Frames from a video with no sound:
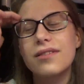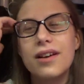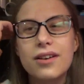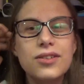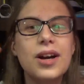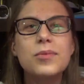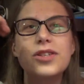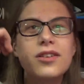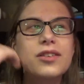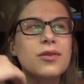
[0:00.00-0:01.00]
a collab
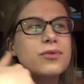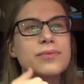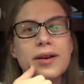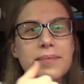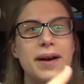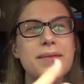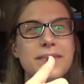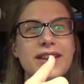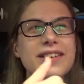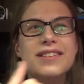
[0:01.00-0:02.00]
channel that was run by
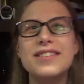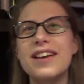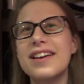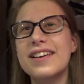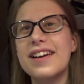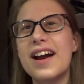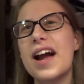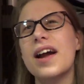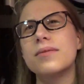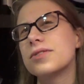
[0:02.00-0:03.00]
me, because like
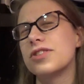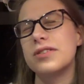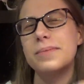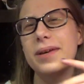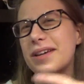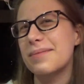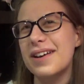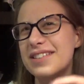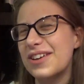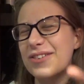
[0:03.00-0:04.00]
I would just pick
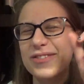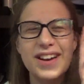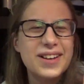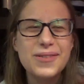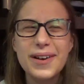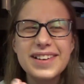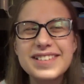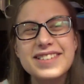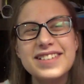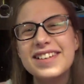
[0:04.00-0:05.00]
myself
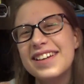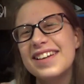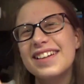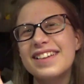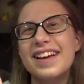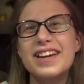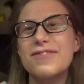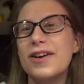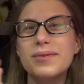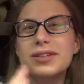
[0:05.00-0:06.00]
anyways. Like
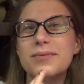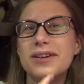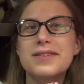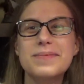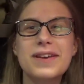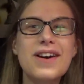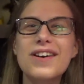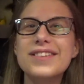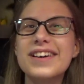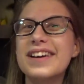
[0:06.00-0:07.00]
if I really wanted to be
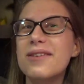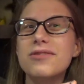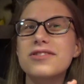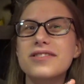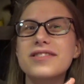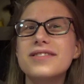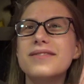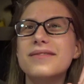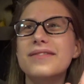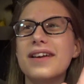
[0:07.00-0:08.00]
on, like I would just,
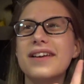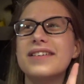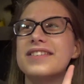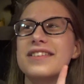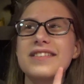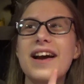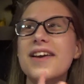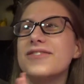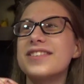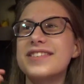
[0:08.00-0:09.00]
like, since I
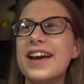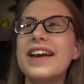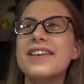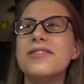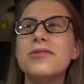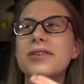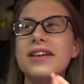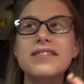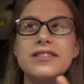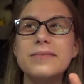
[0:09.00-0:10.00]
have a say in who
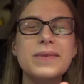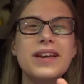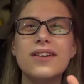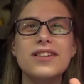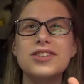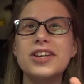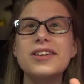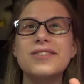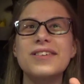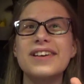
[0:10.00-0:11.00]
gets to be on the
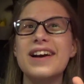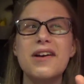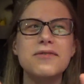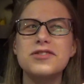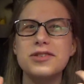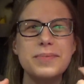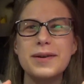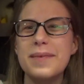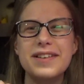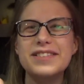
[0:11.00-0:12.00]
channel, like I would just
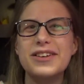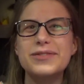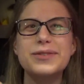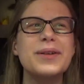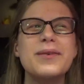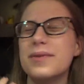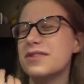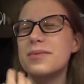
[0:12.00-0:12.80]
pick myself. So like what's